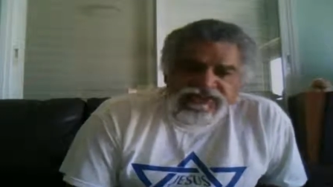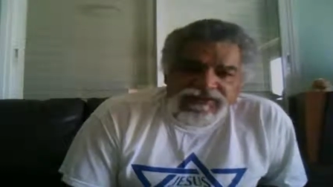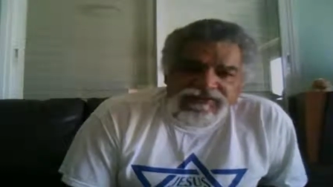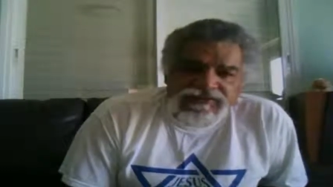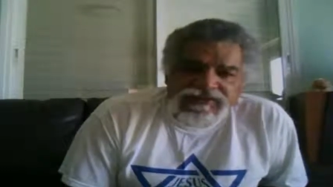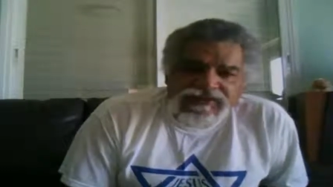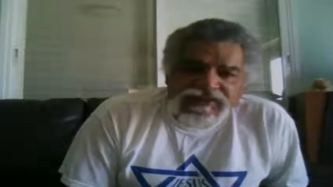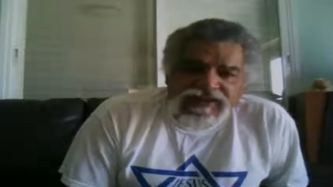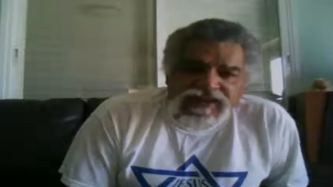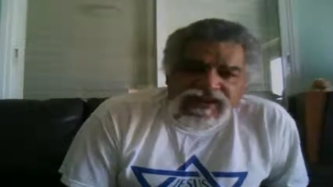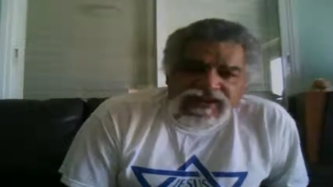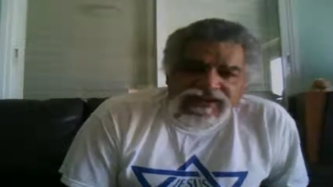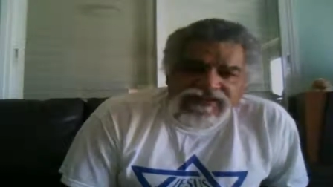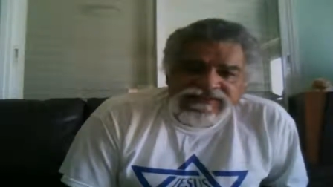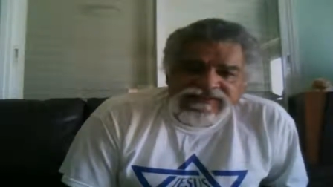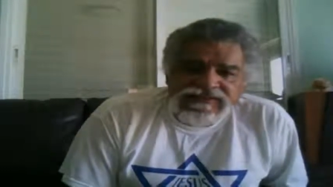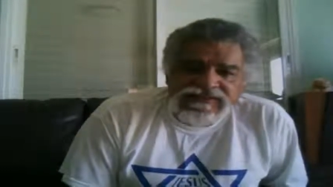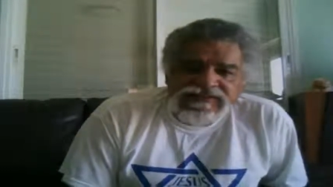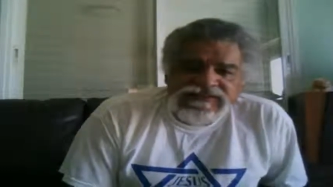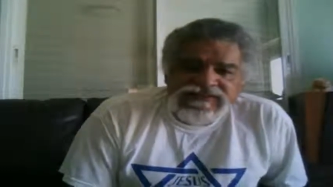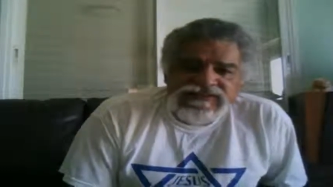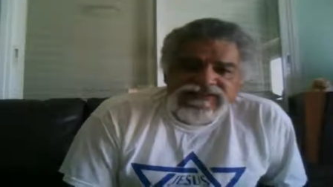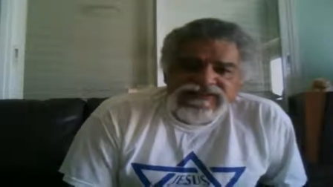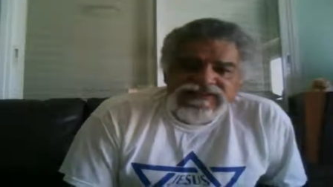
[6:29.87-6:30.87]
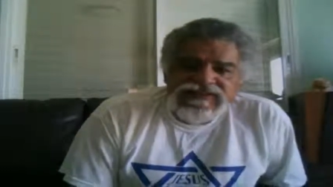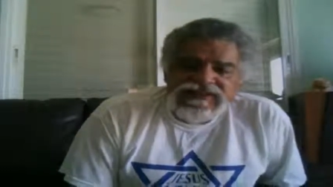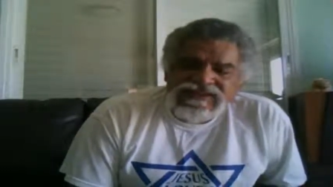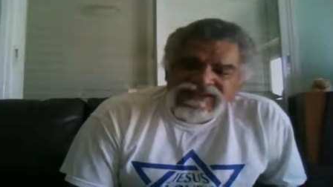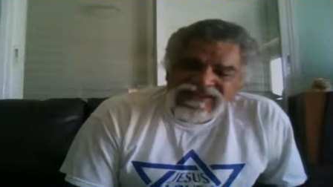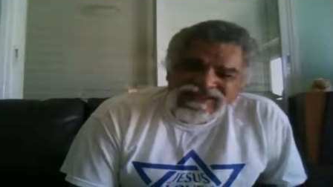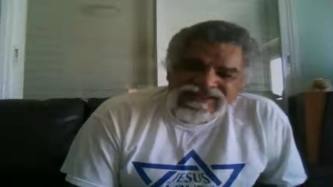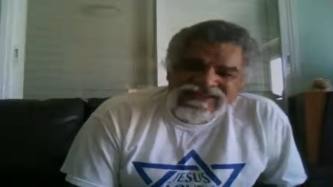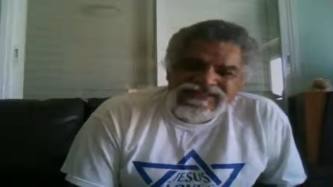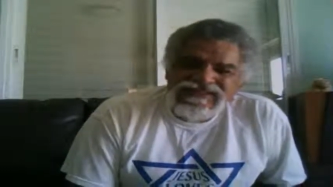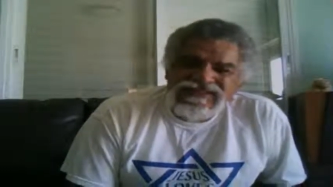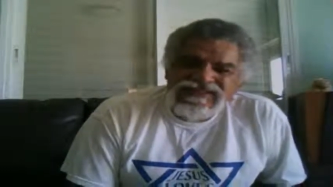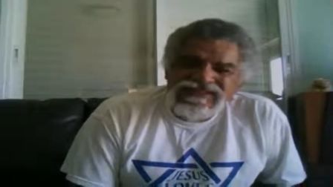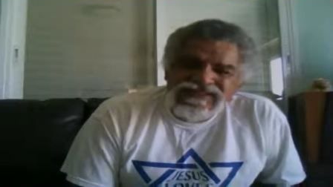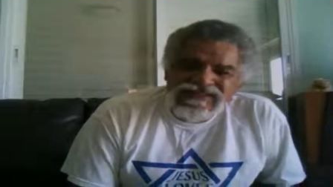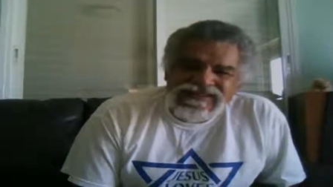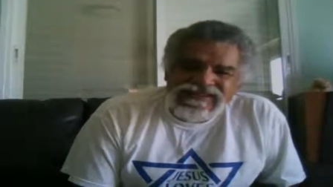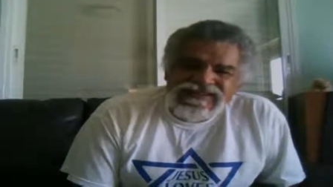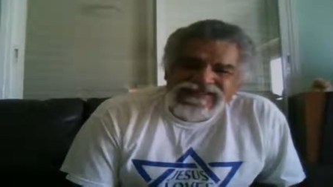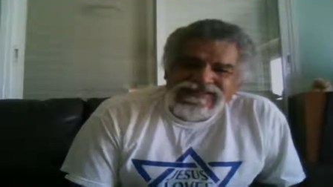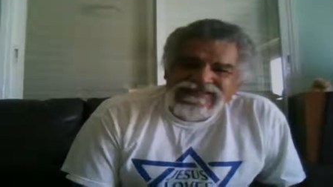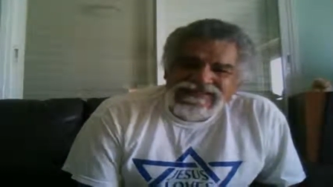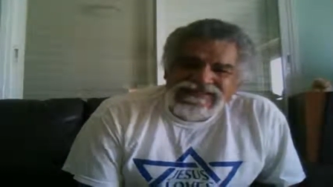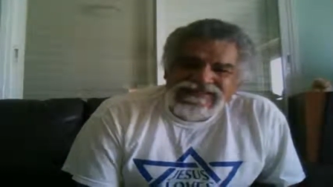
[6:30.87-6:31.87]
Kahani sympathizers.
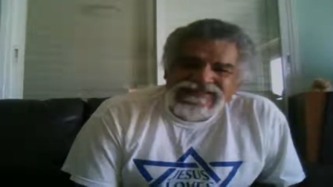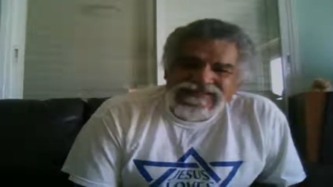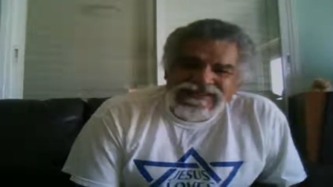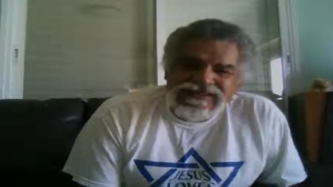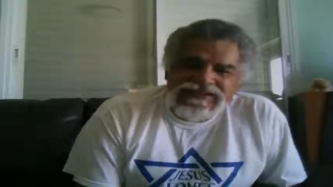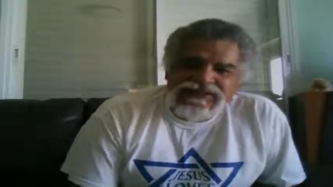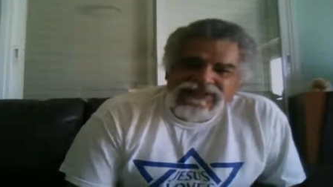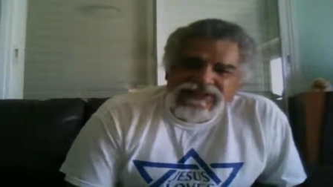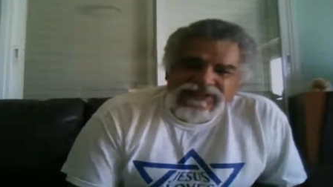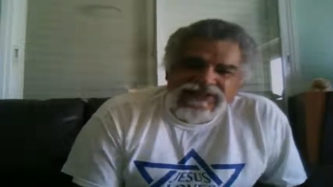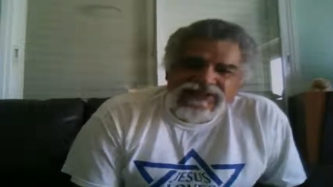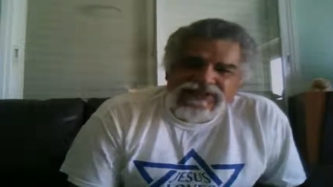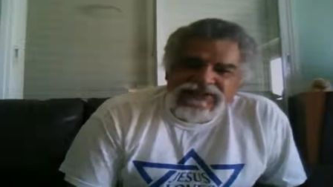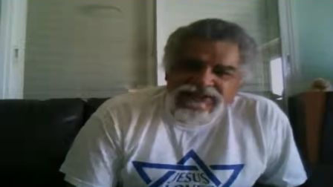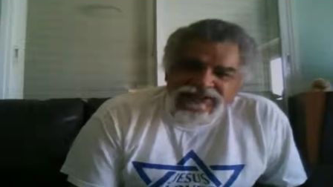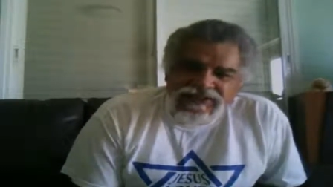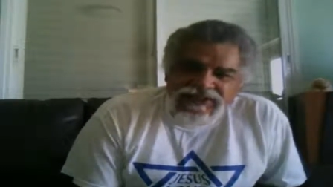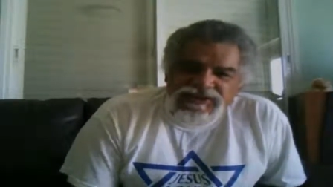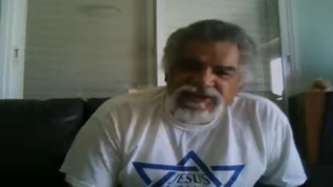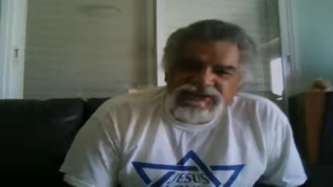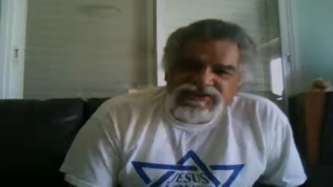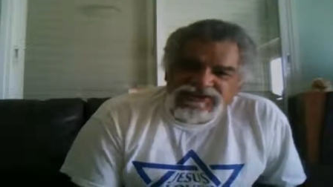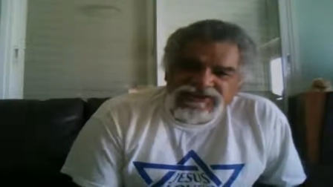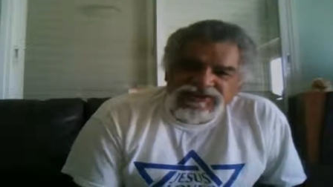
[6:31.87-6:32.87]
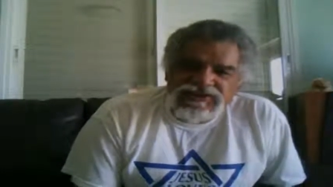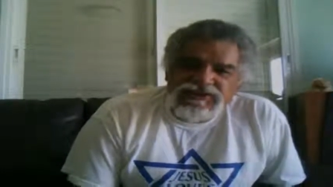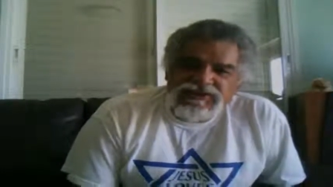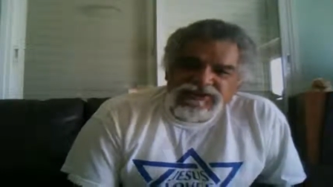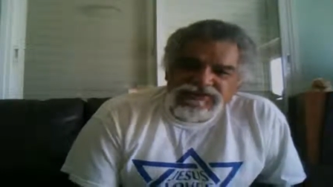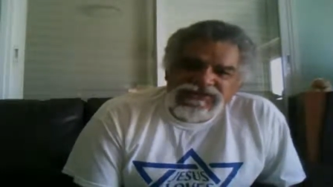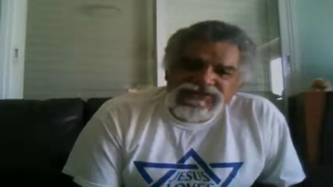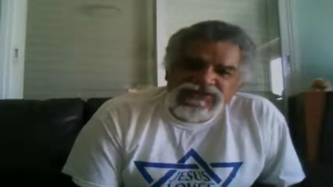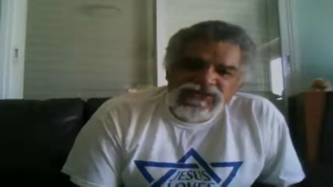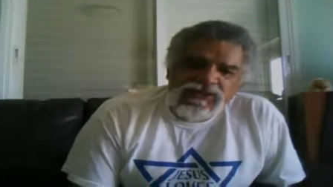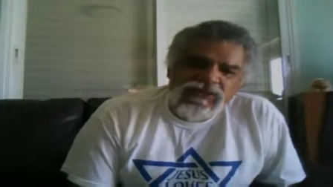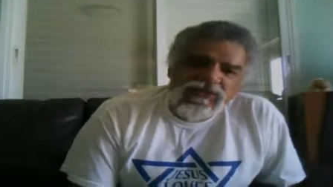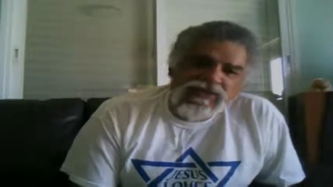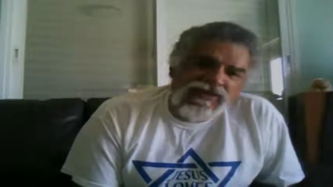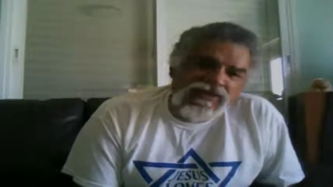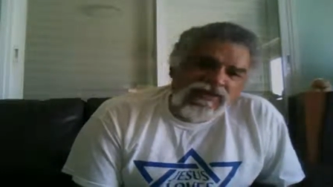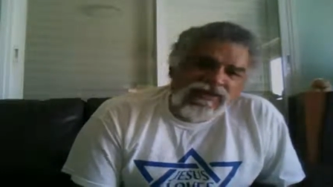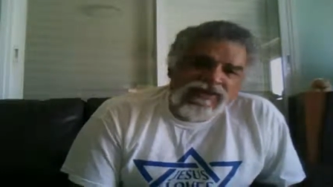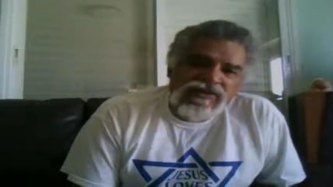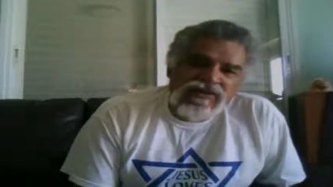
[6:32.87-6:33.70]
That's a thing you need to know too.